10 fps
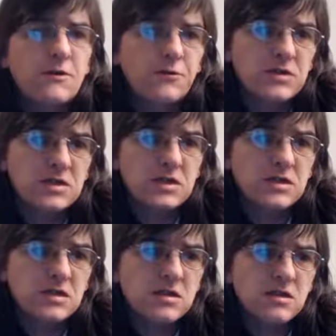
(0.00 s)
a
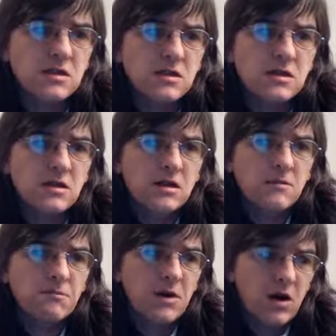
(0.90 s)
heraldry book
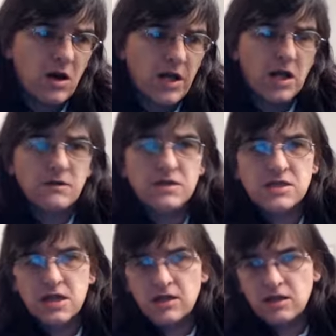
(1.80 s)
which has got a lot
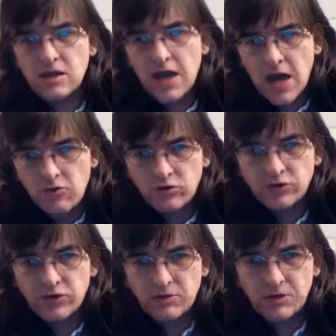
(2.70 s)
more pictures in it.
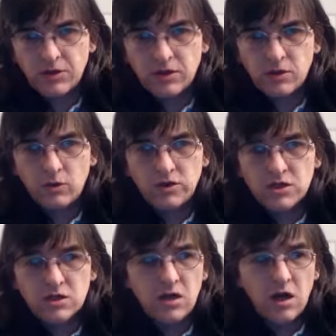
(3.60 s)
Would have
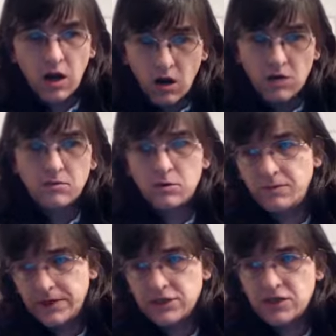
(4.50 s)
been far more
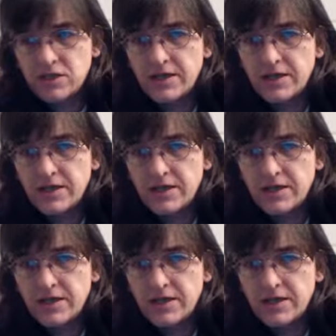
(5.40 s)
useful.